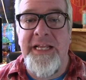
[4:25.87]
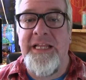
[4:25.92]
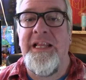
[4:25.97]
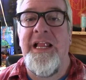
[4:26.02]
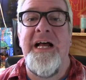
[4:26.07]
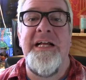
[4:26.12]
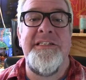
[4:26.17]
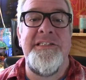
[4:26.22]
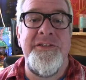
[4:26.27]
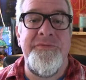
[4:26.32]

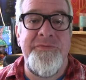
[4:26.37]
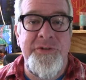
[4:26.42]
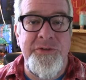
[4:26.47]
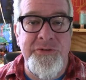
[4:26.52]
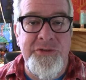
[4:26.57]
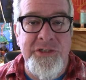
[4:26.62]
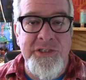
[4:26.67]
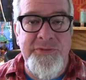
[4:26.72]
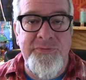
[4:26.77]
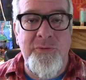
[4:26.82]
Lots of
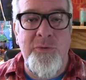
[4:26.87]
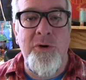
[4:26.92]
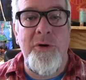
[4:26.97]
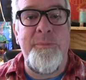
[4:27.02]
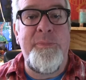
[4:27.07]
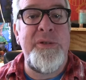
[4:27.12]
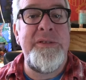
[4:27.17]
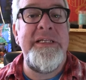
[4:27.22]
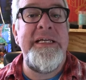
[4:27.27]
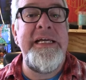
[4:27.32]
uses for
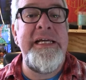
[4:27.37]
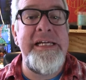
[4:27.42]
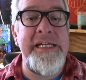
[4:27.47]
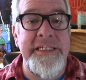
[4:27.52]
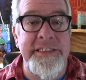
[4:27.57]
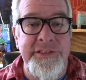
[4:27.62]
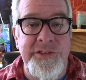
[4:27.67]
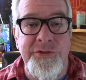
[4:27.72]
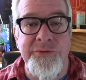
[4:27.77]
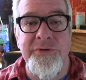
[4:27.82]
it.
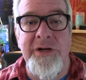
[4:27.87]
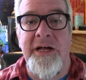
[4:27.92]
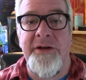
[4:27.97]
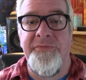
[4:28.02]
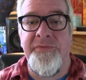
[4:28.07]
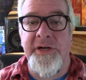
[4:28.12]
Please do not